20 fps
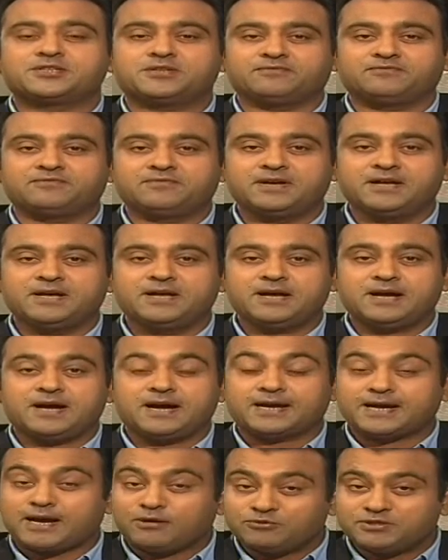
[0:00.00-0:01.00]
of
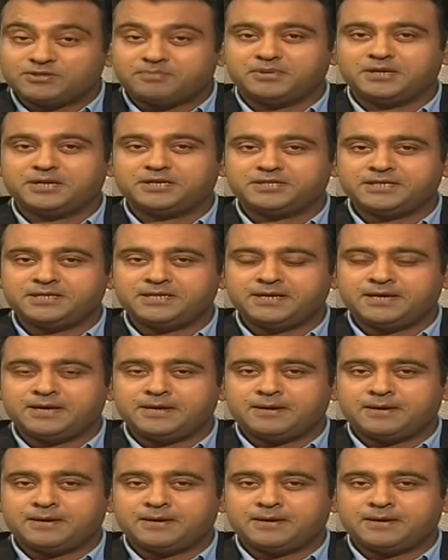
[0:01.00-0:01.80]
accountability.